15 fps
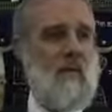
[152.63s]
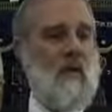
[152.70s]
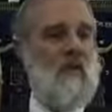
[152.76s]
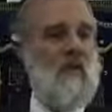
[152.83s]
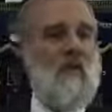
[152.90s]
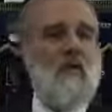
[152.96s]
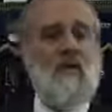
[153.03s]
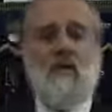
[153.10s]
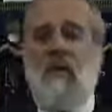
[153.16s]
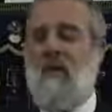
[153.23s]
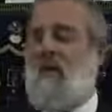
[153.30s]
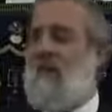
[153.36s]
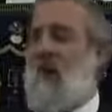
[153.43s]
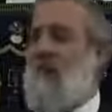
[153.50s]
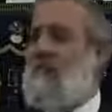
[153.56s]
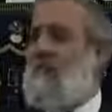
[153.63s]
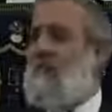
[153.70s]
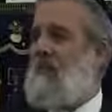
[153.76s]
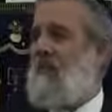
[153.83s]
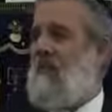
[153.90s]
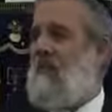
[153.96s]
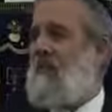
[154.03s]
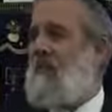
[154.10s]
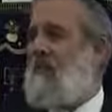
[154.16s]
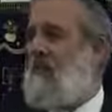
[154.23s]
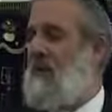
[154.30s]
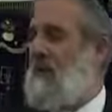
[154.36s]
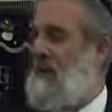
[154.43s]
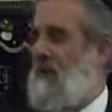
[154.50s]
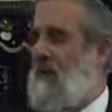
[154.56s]
a, a, type of behavior
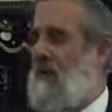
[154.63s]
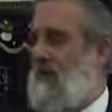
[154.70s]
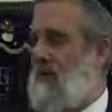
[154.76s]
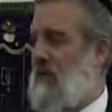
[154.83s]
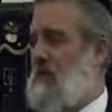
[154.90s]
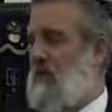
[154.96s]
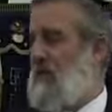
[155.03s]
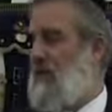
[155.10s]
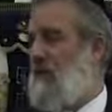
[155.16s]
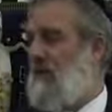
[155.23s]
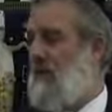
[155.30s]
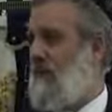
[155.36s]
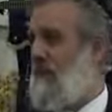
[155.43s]
in an individual.